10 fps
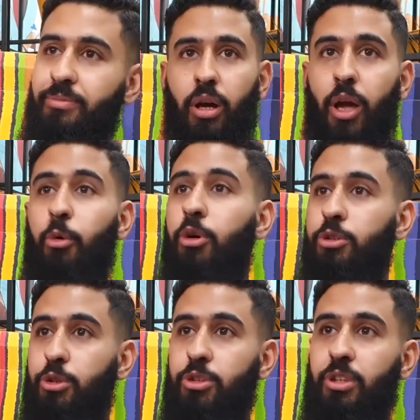I want
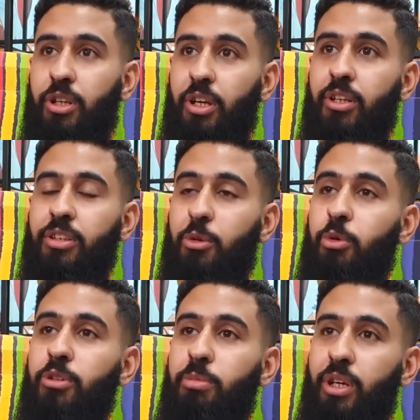Georgian, yeah. That
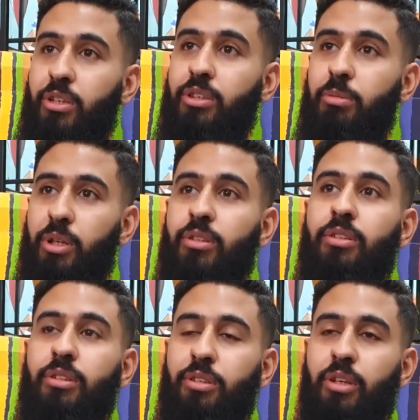won't be easy, but
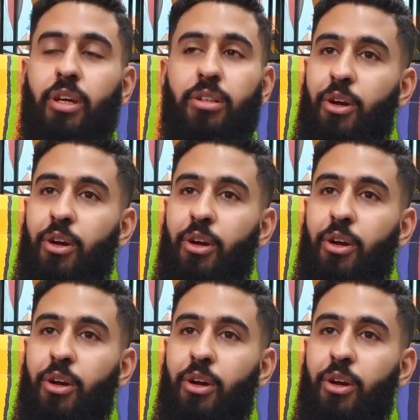yeah,